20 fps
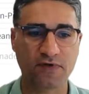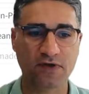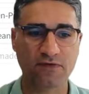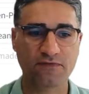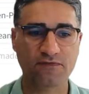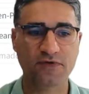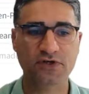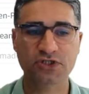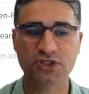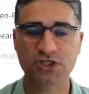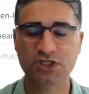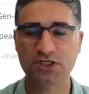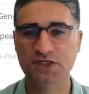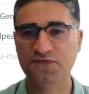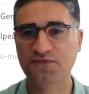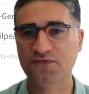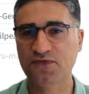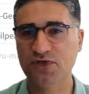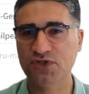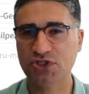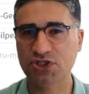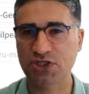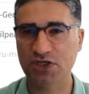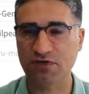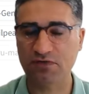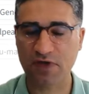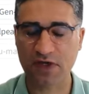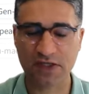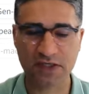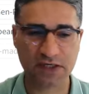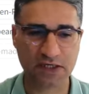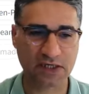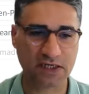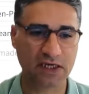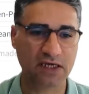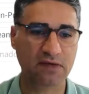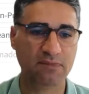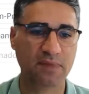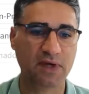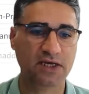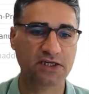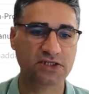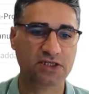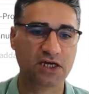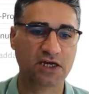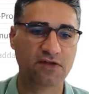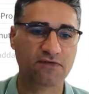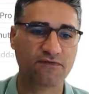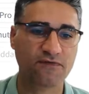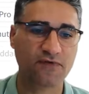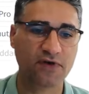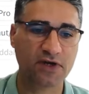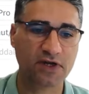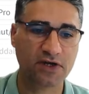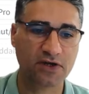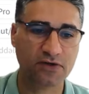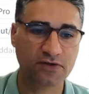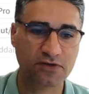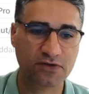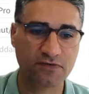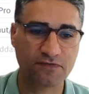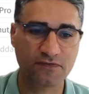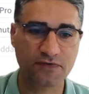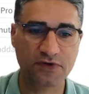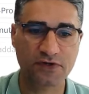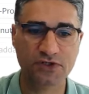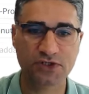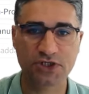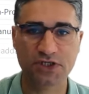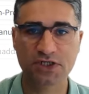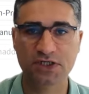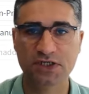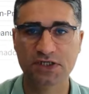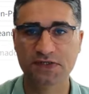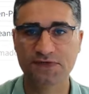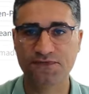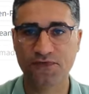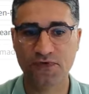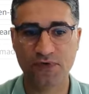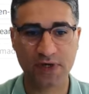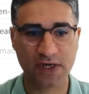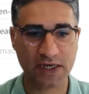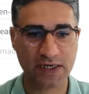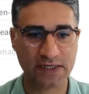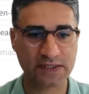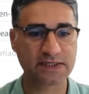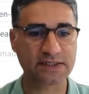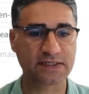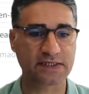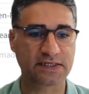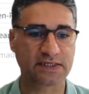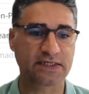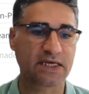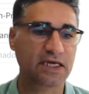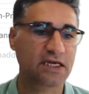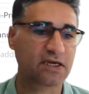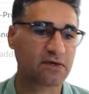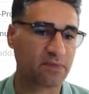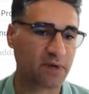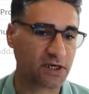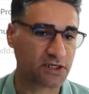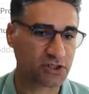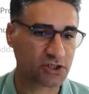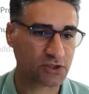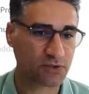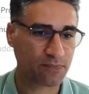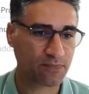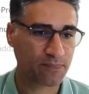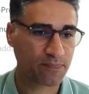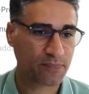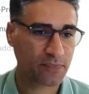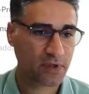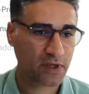One version is for generating image, and another version is for editing the image.